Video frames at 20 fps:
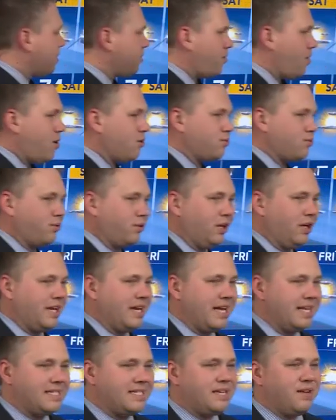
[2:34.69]
as well, as we're
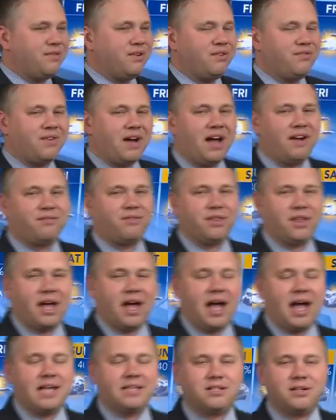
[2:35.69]
looking at 75 for the
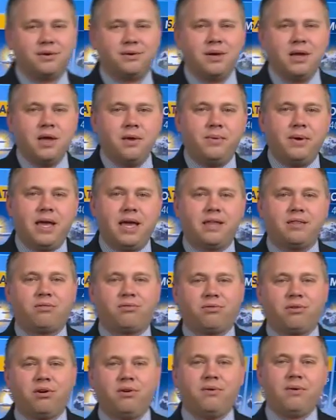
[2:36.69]
high. So we get
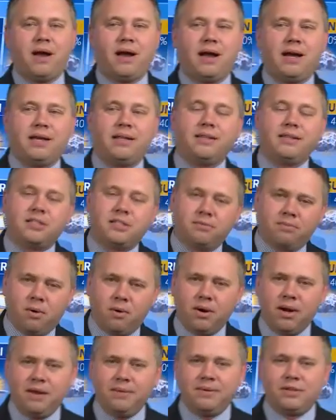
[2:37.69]
through this
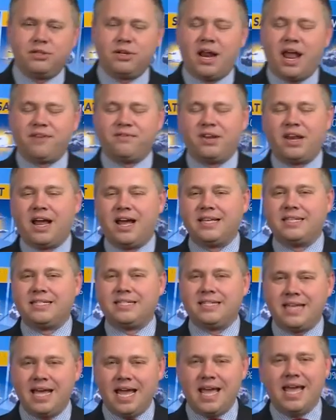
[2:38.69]
morning, we should have a nice
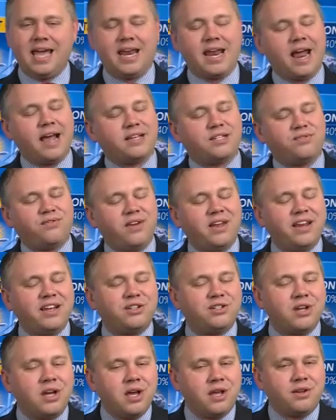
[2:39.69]
day, a nice
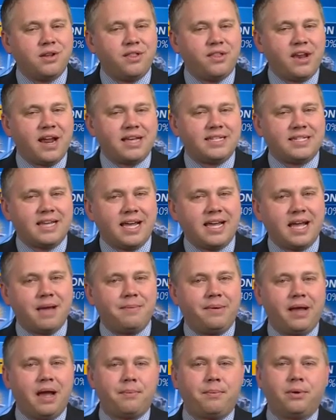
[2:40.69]
finish, another nice day
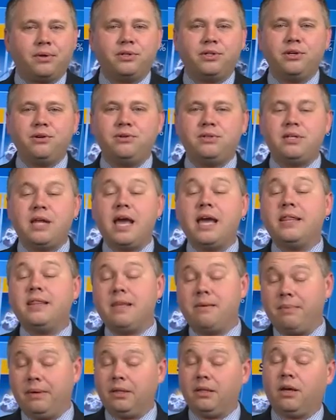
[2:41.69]
coming up on Tuesday. And
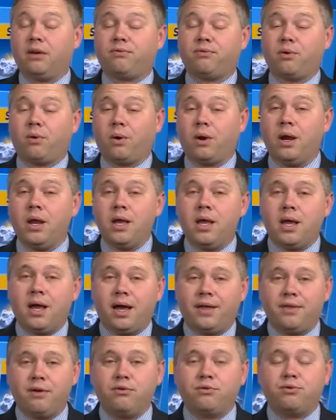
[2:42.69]
then we look for
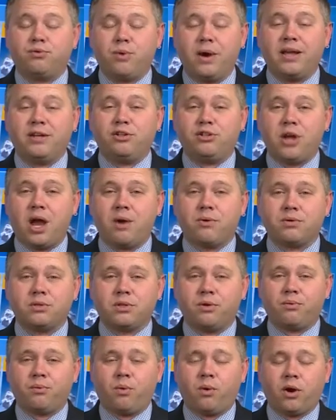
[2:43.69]
those rain showers
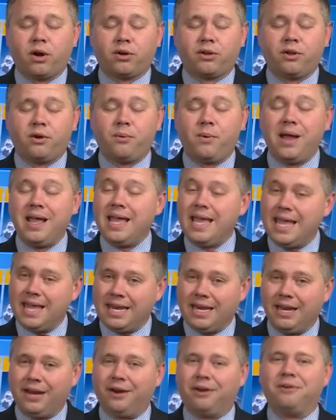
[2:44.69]
that work their way
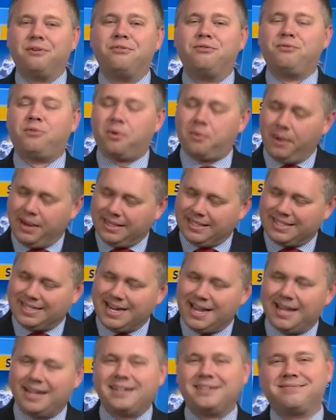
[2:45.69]
in here for
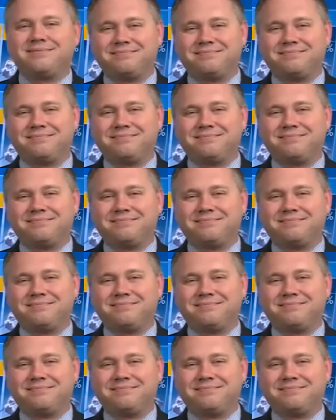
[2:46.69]
Wednesday.